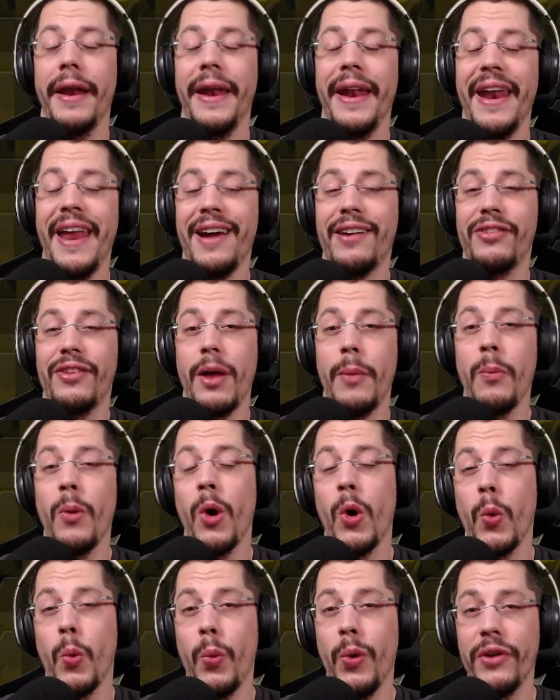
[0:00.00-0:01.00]
Next up,
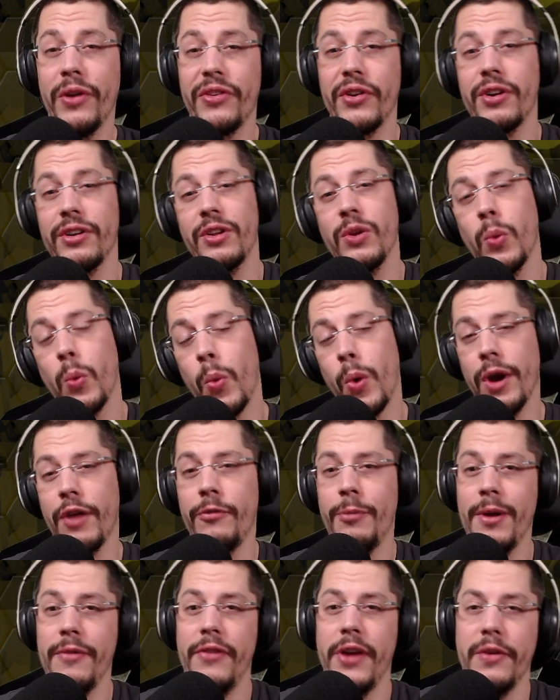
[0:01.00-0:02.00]
Wizard, one of
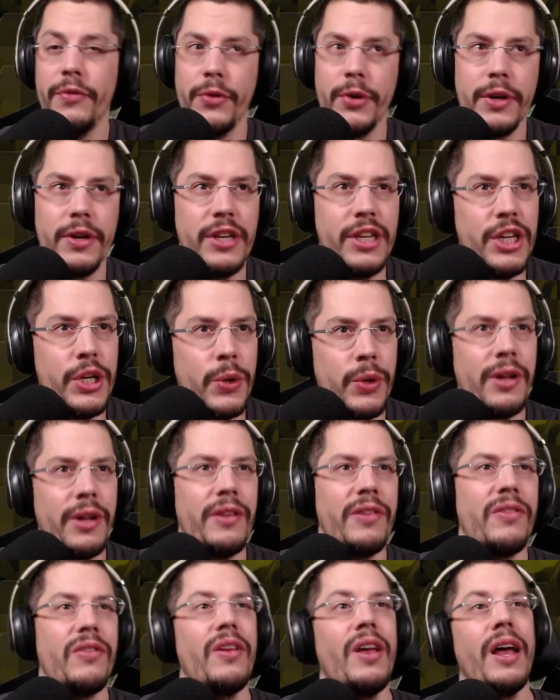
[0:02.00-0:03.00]
my favorite
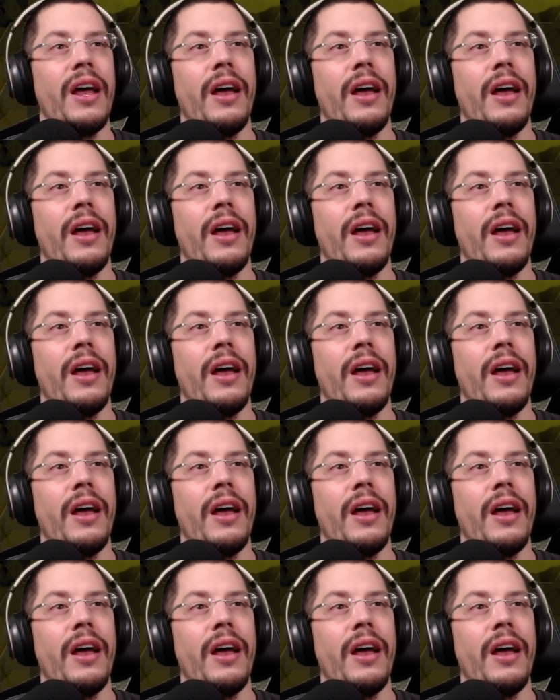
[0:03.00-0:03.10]
units.